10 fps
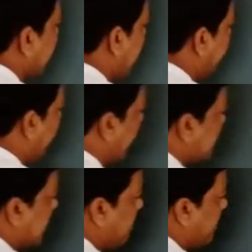the help of
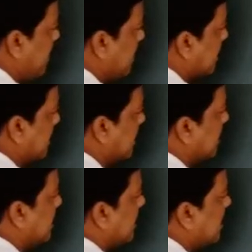example,
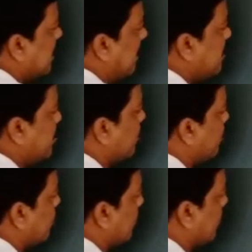I will show
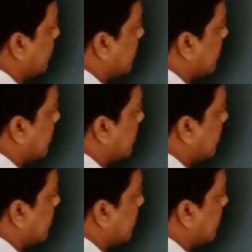you.